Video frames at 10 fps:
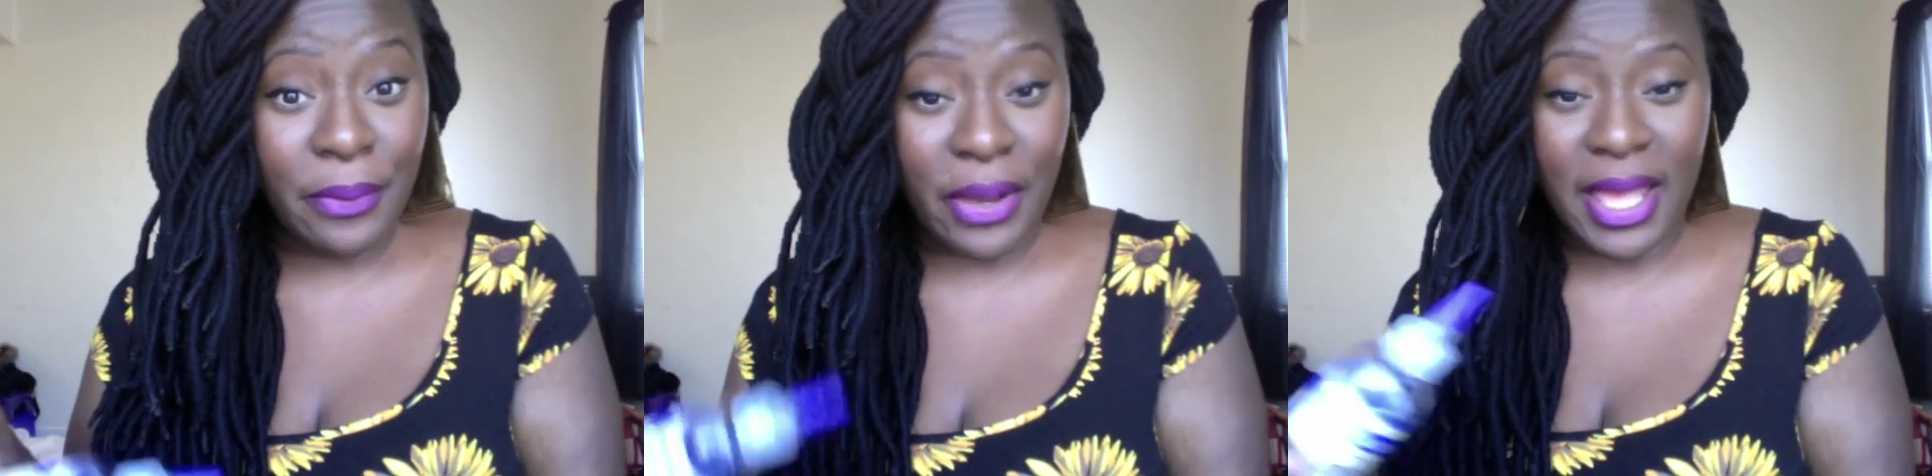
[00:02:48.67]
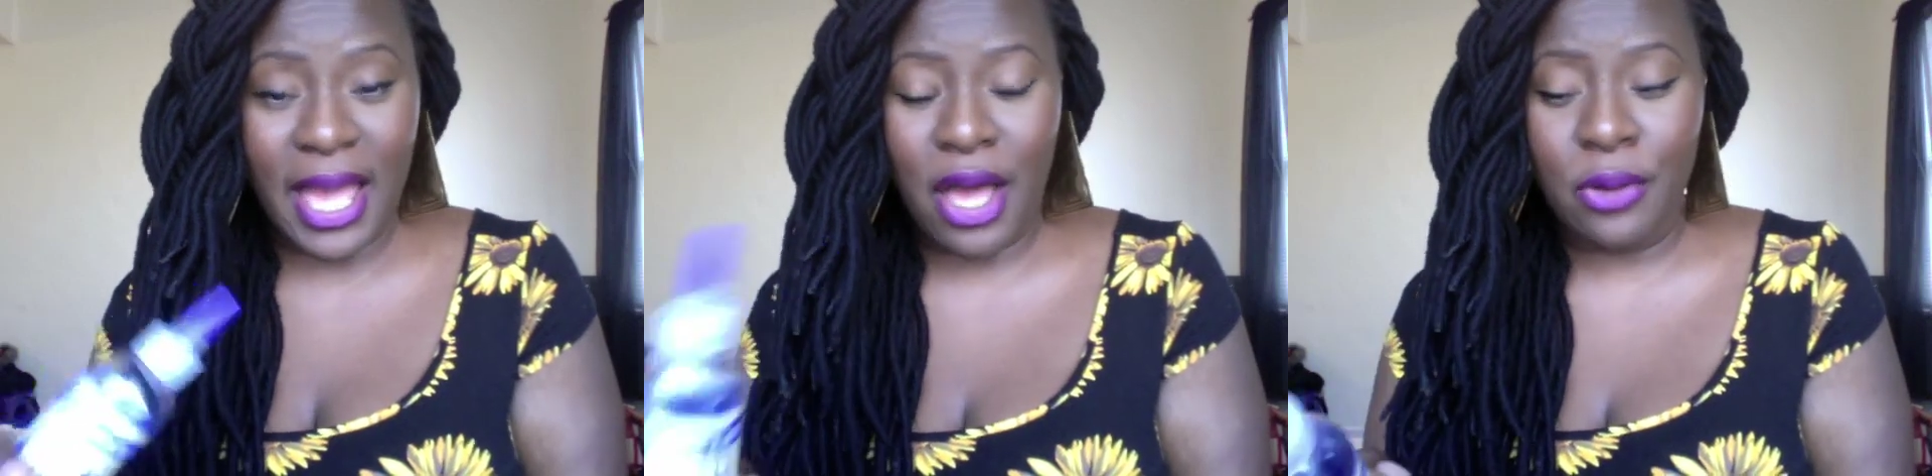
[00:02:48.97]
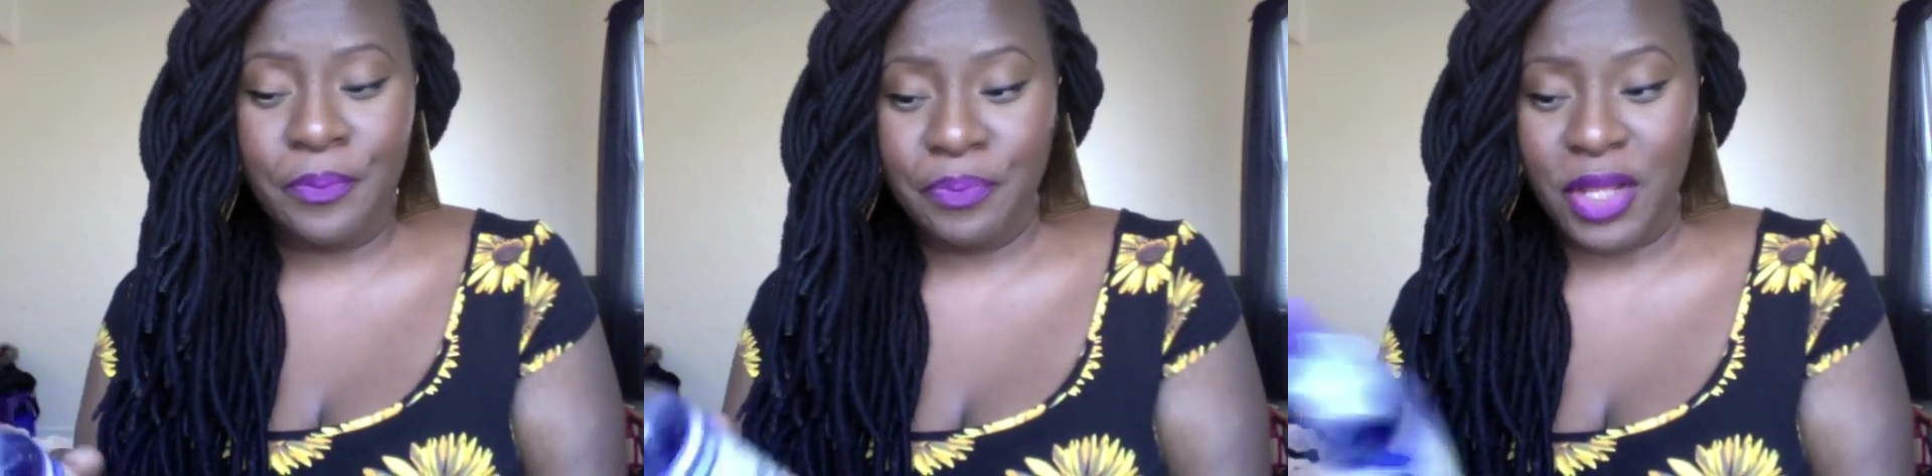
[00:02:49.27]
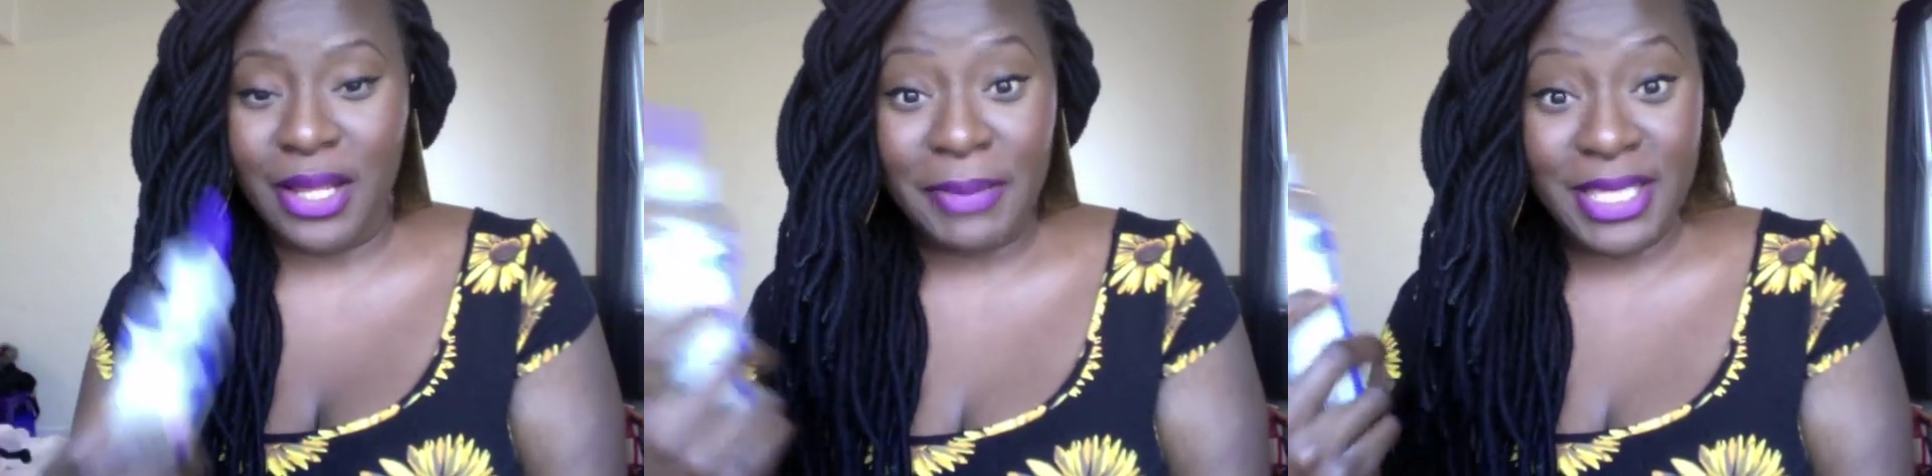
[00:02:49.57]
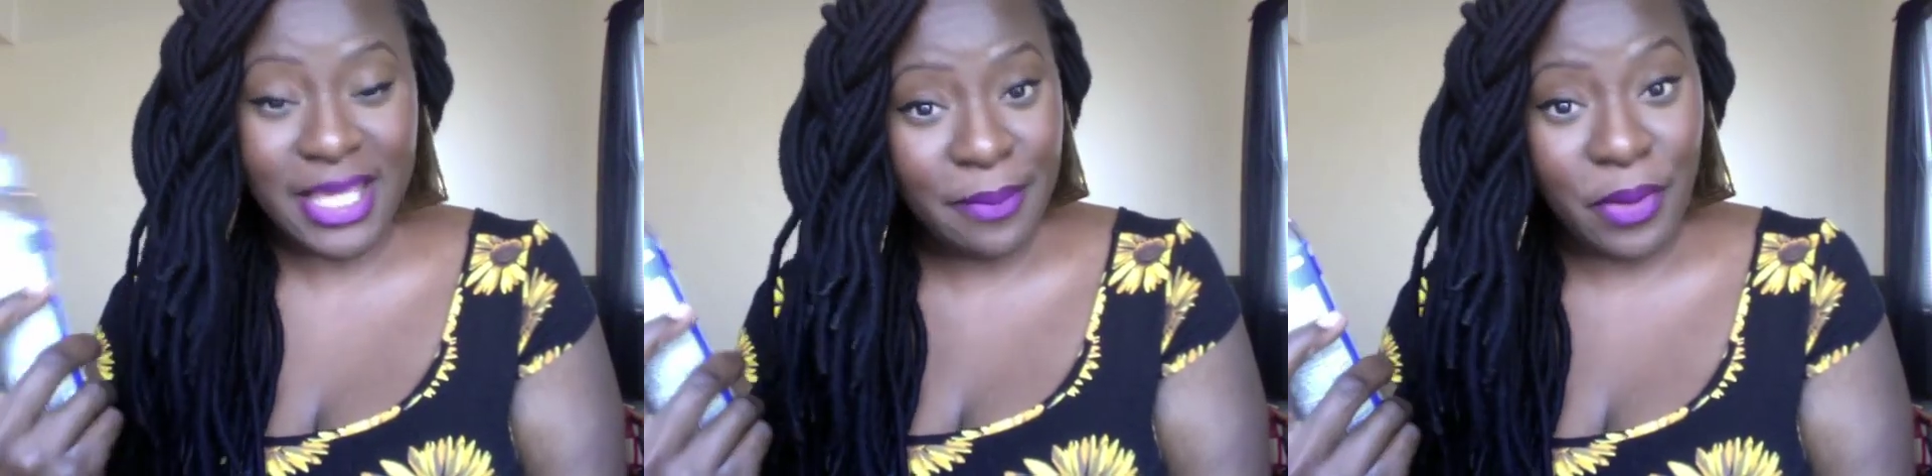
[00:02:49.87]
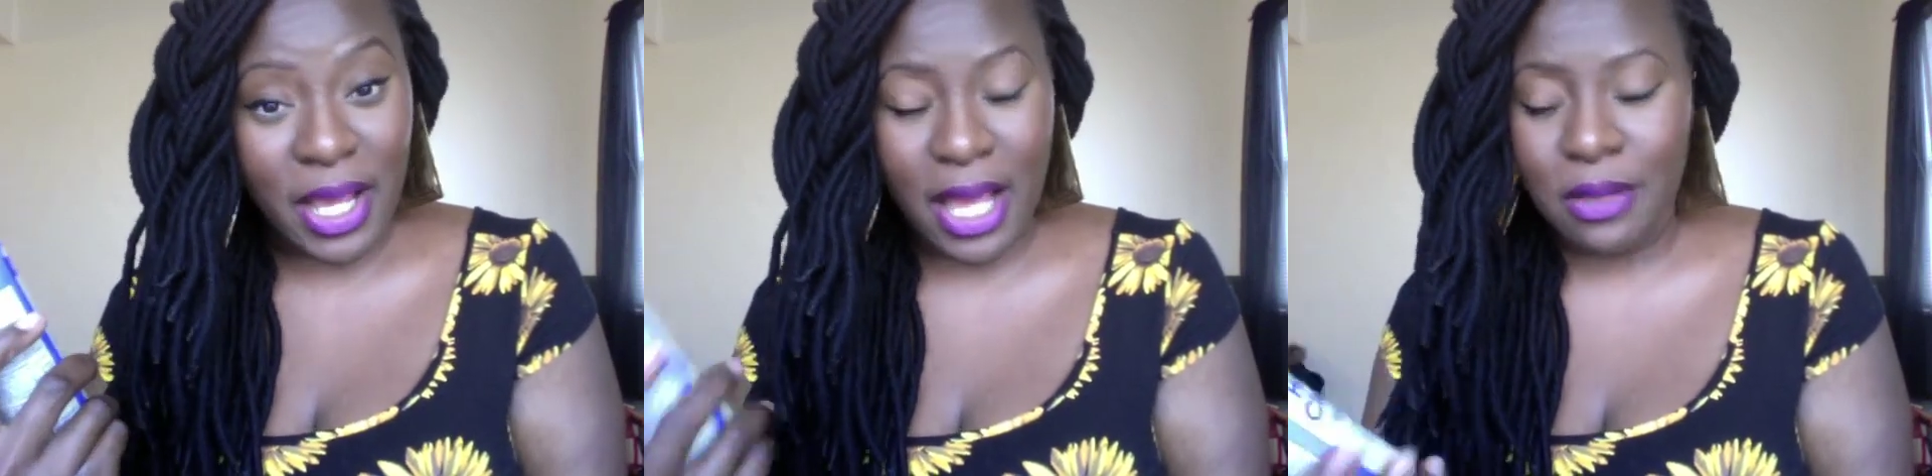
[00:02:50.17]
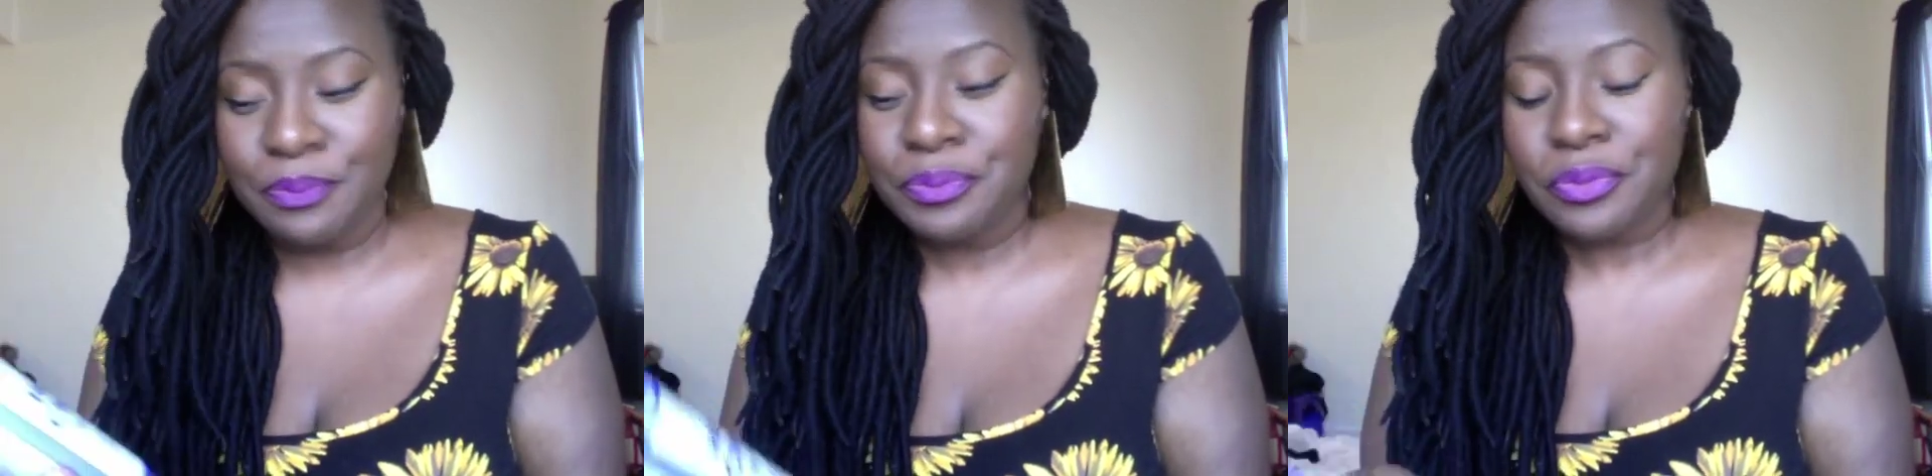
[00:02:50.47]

break out and my skin break out.